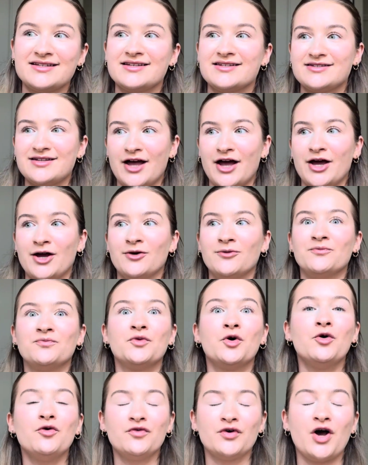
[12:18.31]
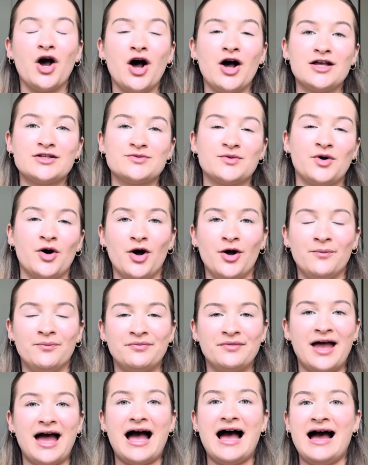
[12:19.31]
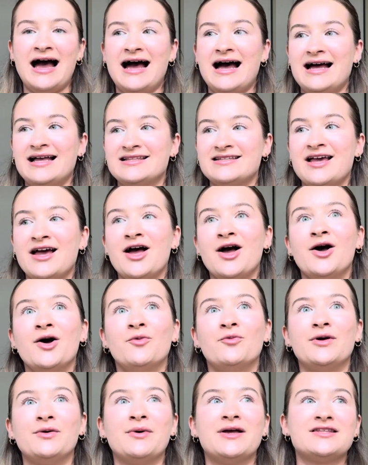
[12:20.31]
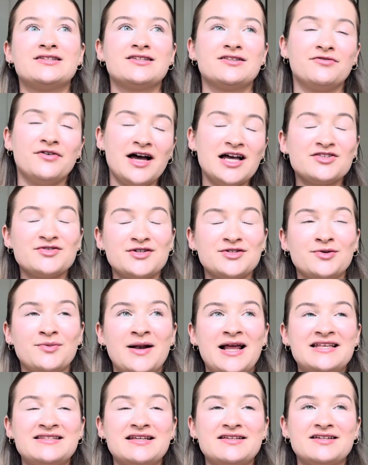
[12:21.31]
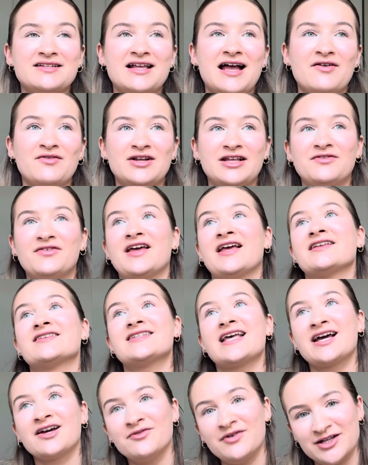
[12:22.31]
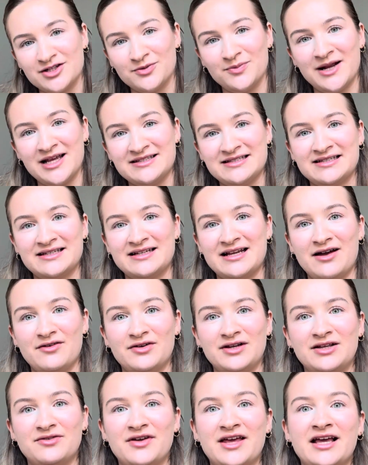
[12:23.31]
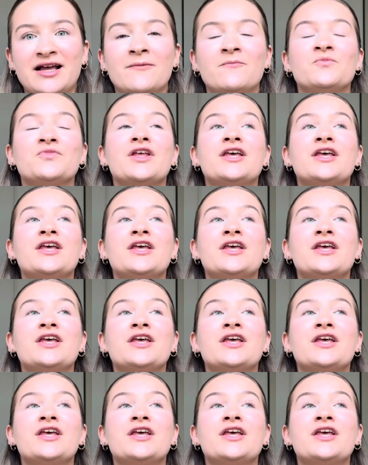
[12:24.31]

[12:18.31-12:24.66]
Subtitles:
So all the cars were gone, and we went to the first rental place, they didn't have anything. Second rental place, they didn't have anything.